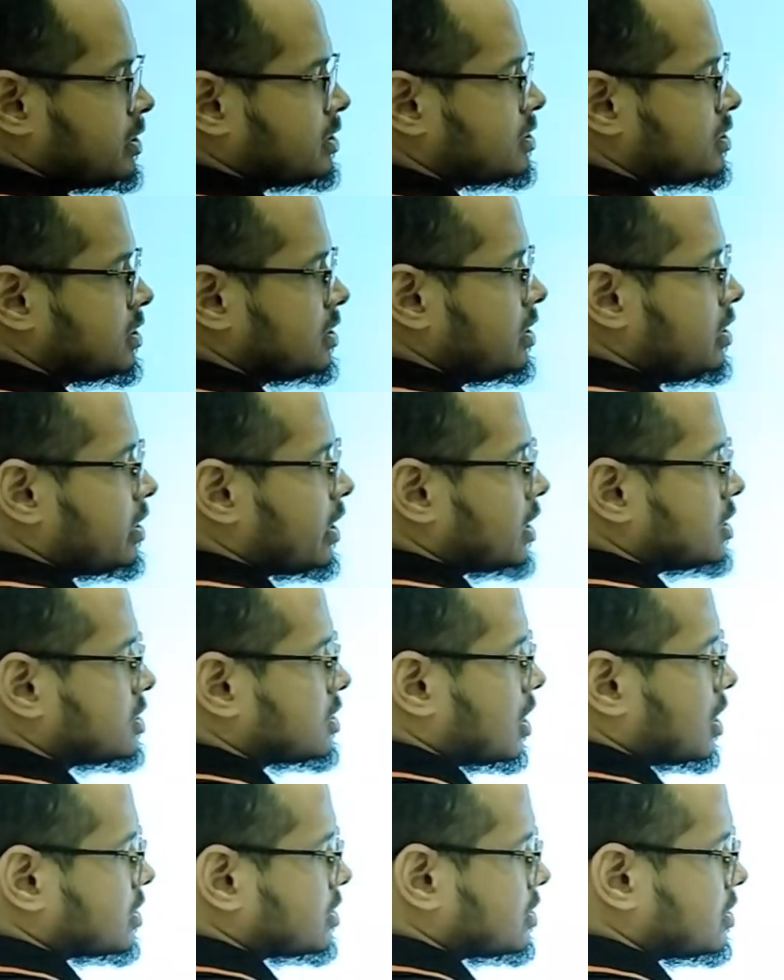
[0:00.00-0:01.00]
BC is
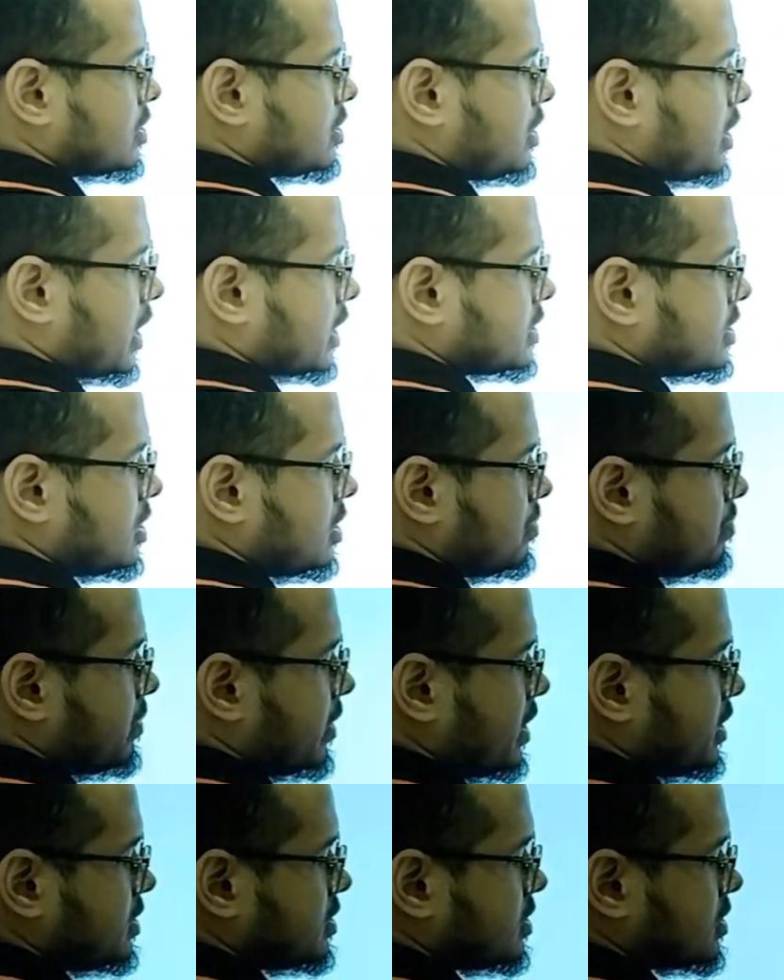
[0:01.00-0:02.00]
considered as the
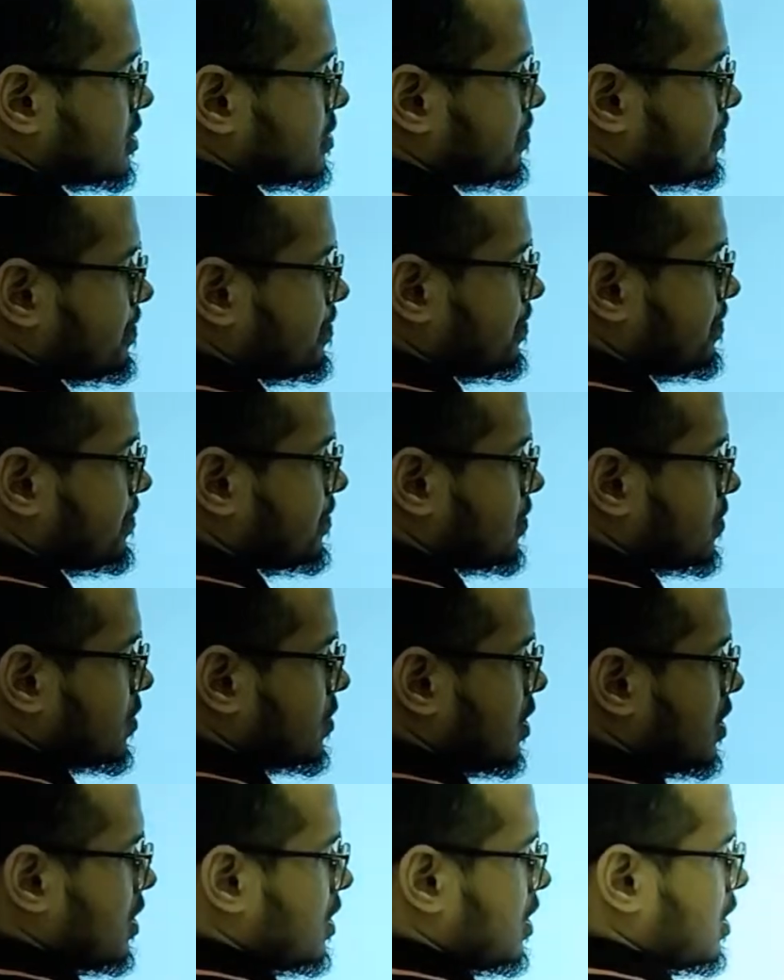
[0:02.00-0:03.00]
base
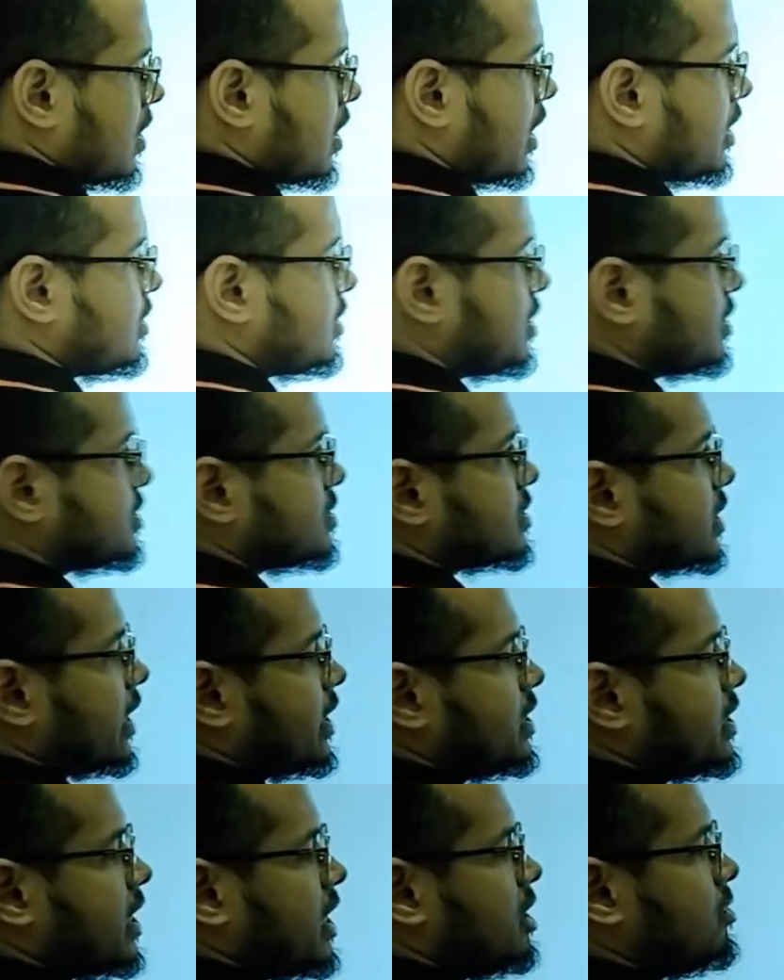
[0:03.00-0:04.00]
and this
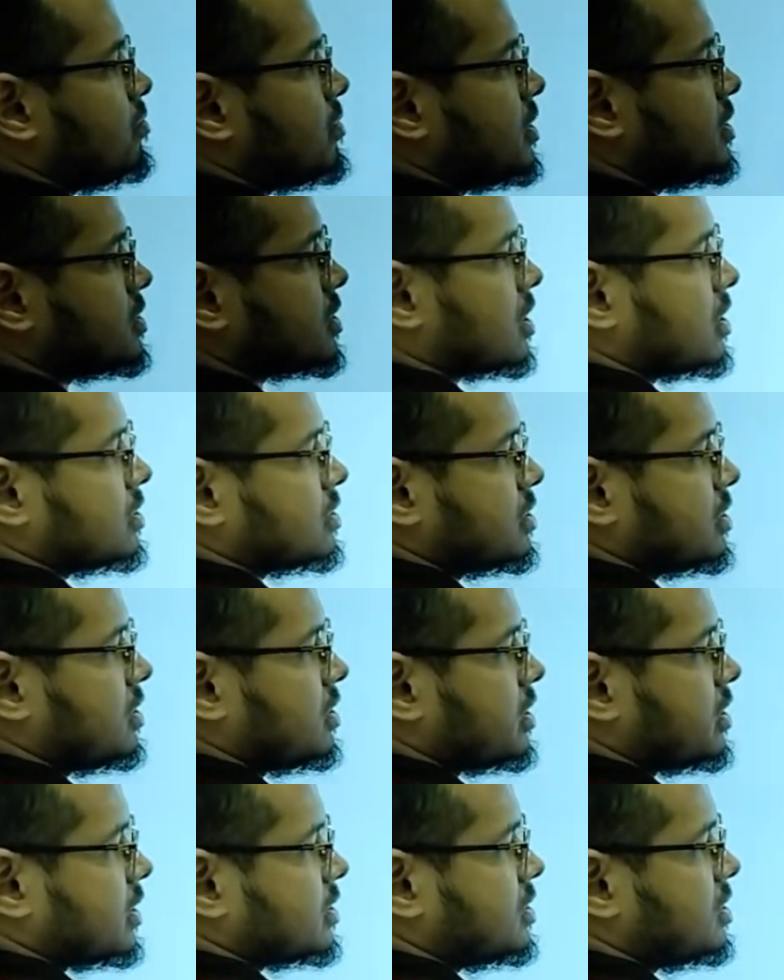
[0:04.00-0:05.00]
side AB is
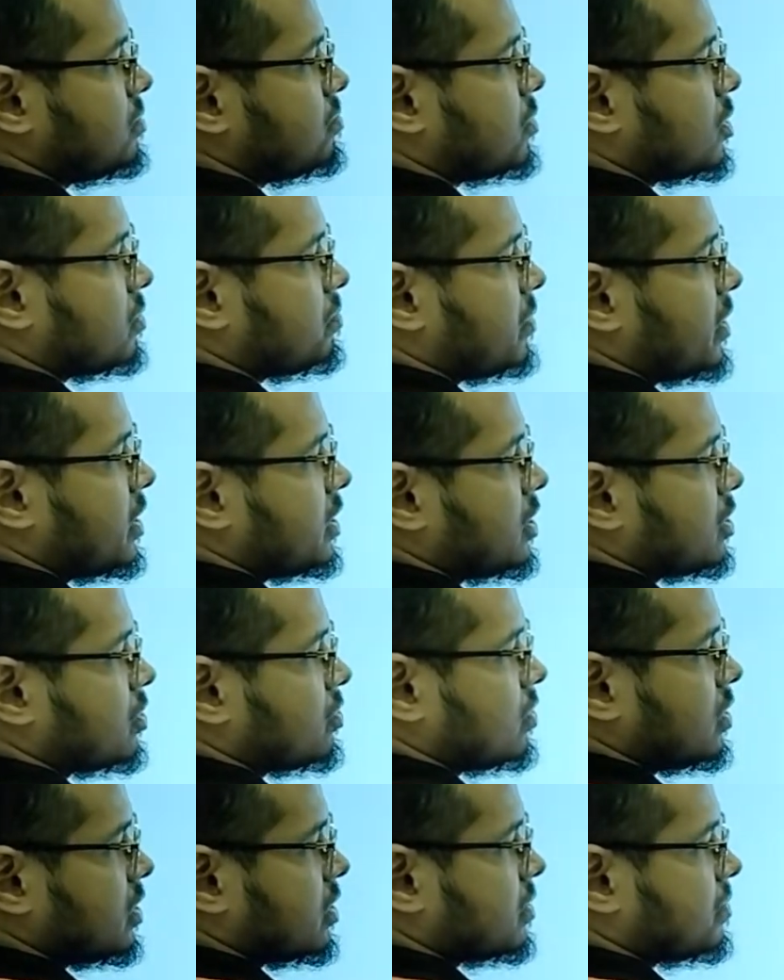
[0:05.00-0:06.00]
considered as the
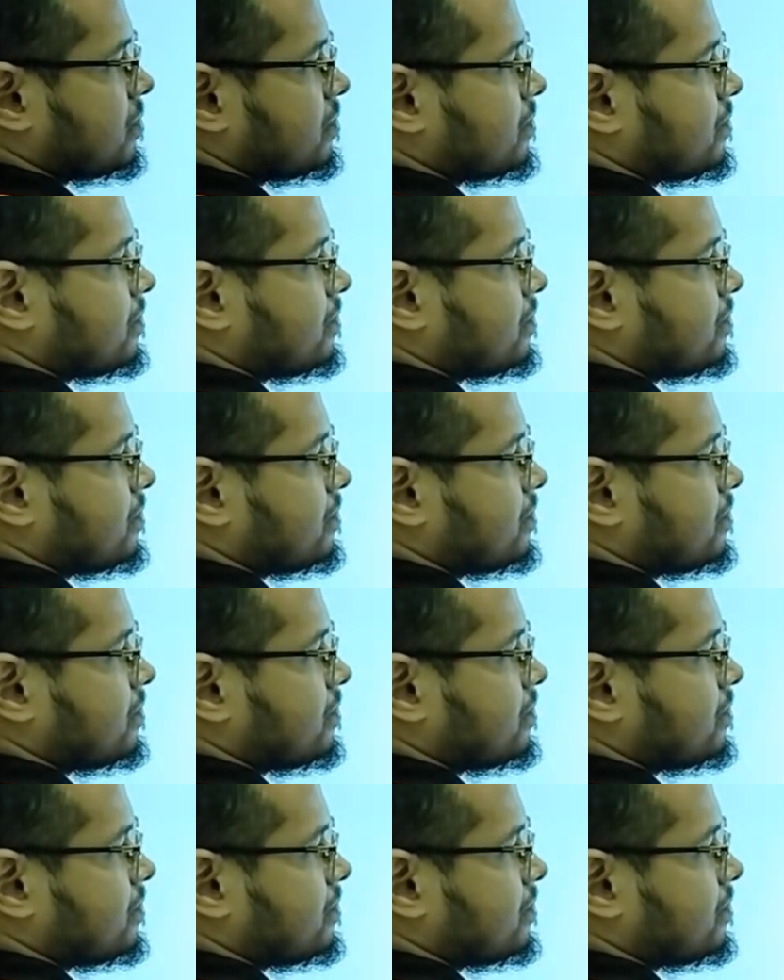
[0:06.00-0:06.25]
perpendicular.